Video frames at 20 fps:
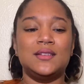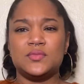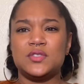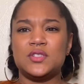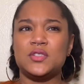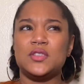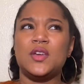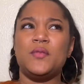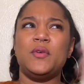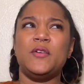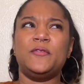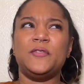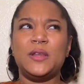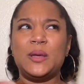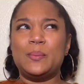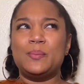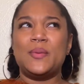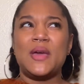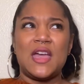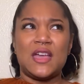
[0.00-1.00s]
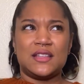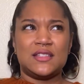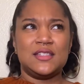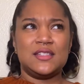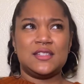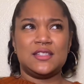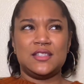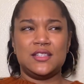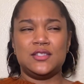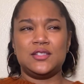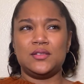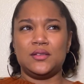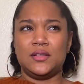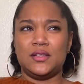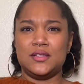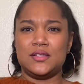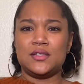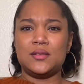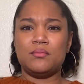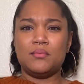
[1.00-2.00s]
So then we flip back to Cecil
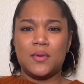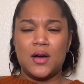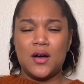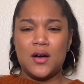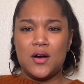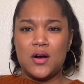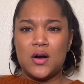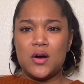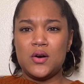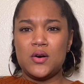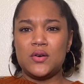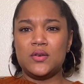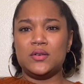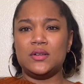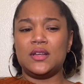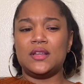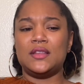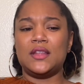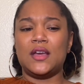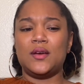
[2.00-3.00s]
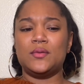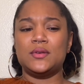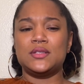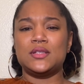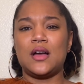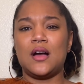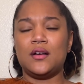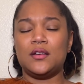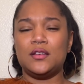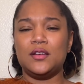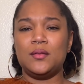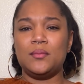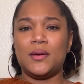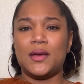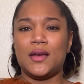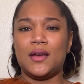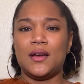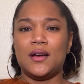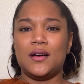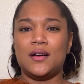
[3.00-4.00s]
and Simone, and they were talking
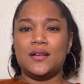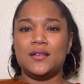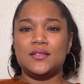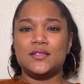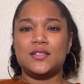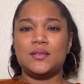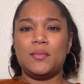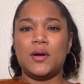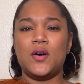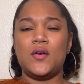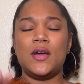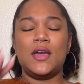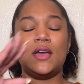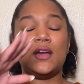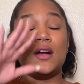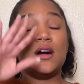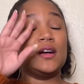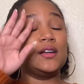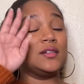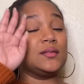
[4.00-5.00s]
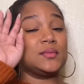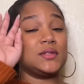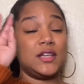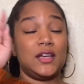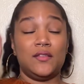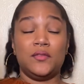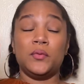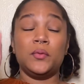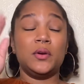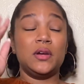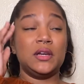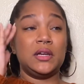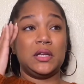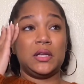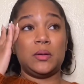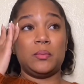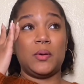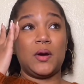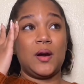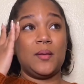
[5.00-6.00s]
about, Simone had condoms everywhere in
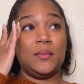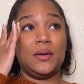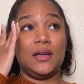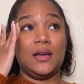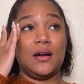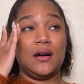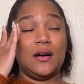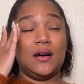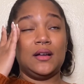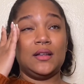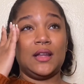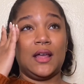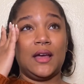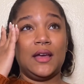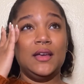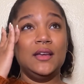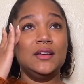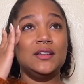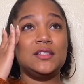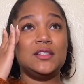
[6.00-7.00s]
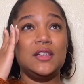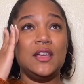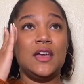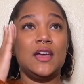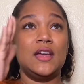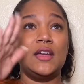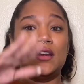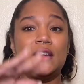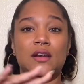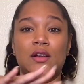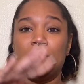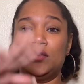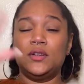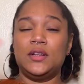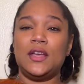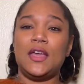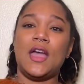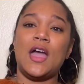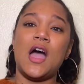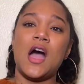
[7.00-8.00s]
that apartment, y'all. Like, she had it on the
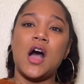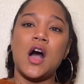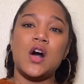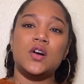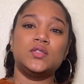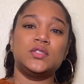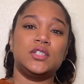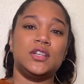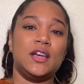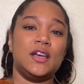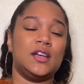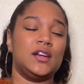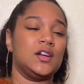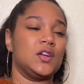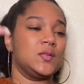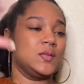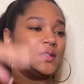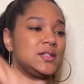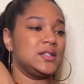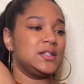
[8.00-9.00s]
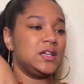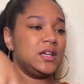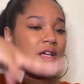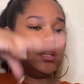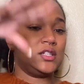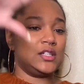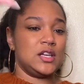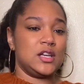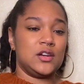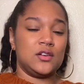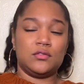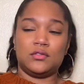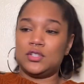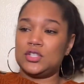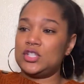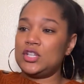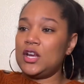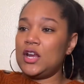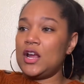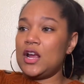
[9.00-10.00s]
couch, she had it on the sink, she had it on the
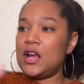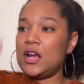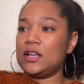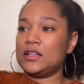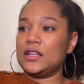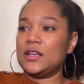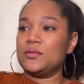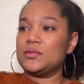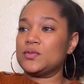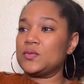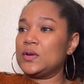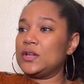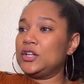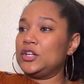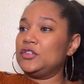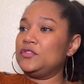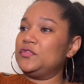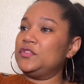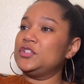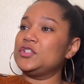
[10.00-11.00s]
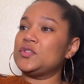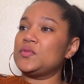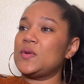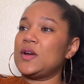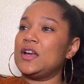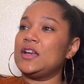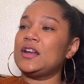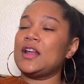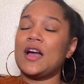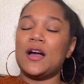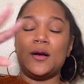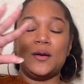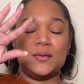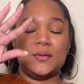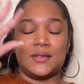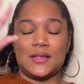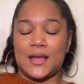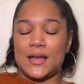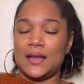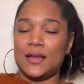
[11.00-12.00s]
chair. I think it was one in the refrigerator. I
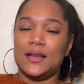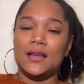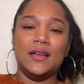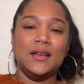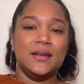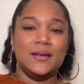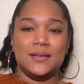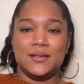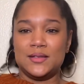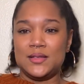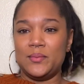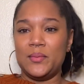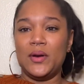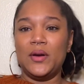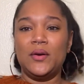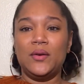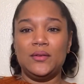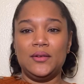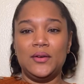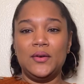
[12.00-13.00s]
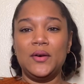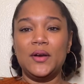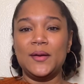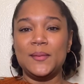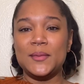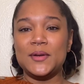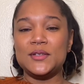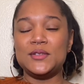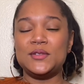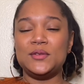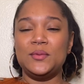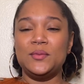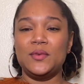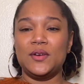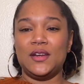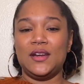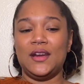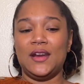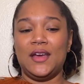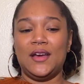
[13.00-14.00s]
was like, Simone, Lord have mercy, you
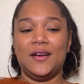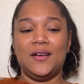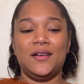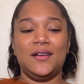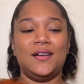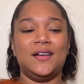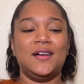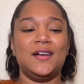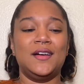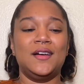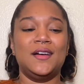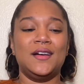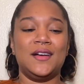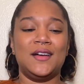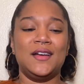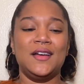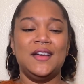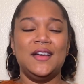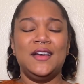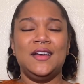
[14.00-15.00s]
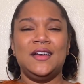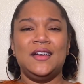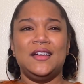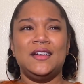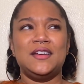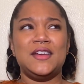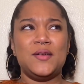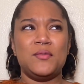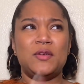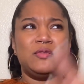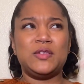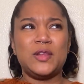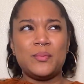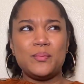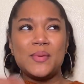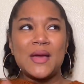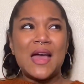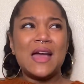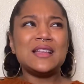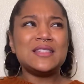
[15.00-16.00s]
running out. Then we flip
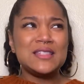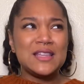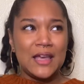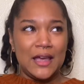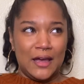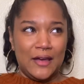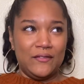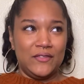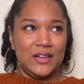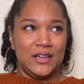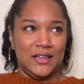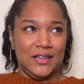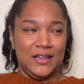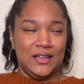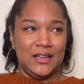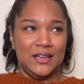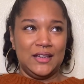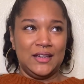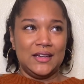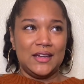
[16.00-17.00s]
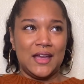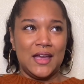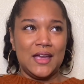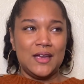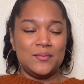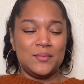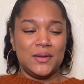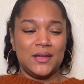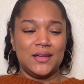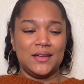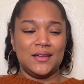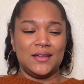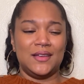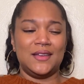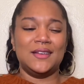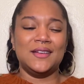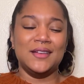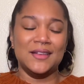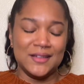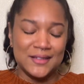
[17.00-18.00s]
back to Heavenly and Damon.
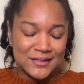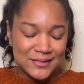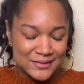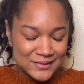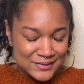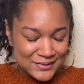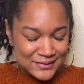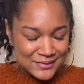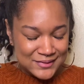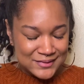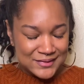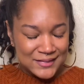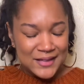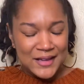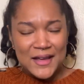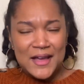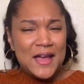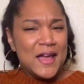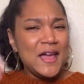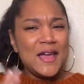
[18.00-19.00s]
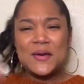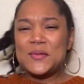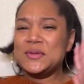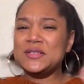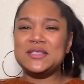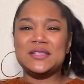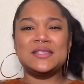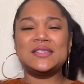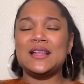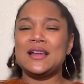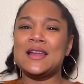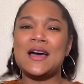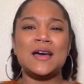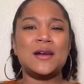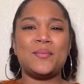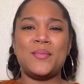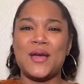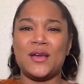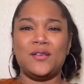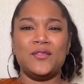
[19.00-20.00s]
It was just a lot
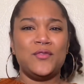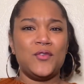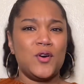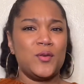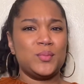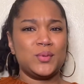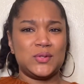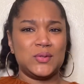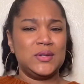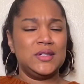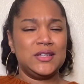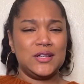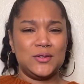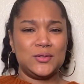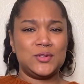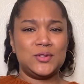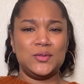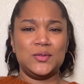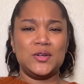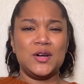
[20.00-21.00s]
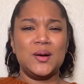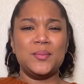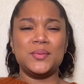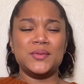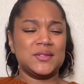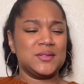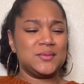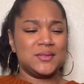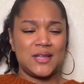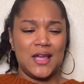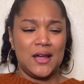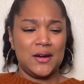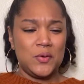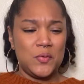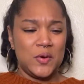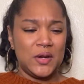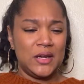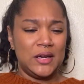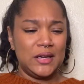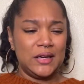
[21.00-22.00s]
of back and forth between those two couples. It was kind of
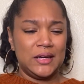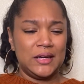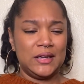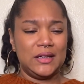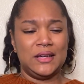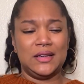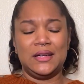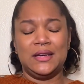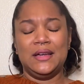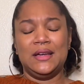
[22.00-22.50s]
weird.